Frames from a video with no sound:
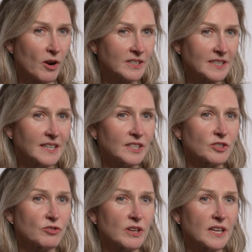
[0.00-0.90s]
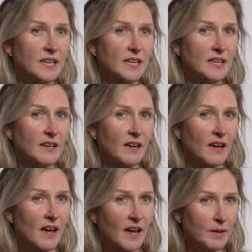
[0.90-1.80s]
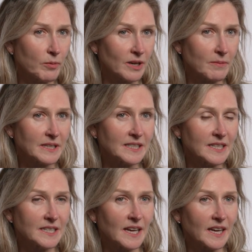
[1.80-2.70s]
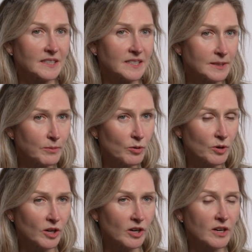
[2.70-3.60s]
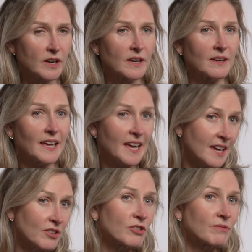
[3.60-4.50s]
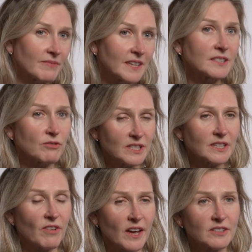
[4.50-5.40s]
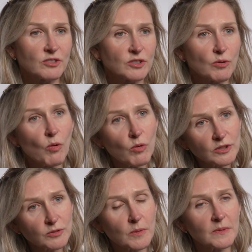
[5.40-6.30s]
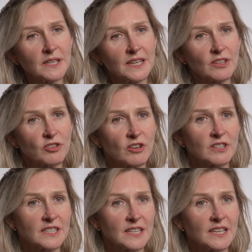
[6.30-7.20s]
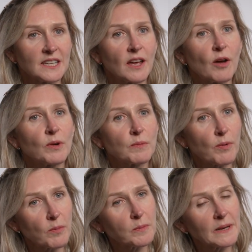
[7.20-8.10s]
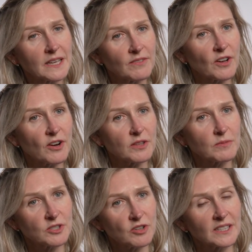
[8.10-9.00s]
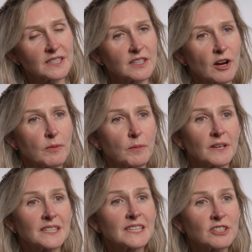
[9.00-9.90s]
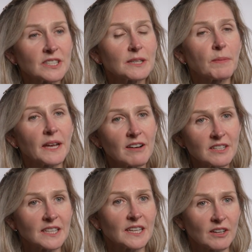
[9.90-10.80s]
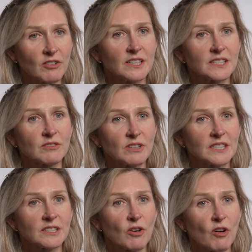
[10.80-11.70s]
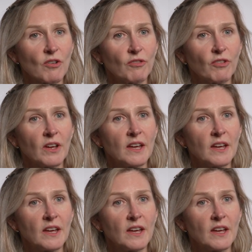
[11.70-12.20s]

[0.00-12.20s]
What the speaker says: a personal history, high body mass index, smoker, age is a risk factor. So older women in HRT, we'd probably convert them to transdermal because it doesn't appear to increase the risk of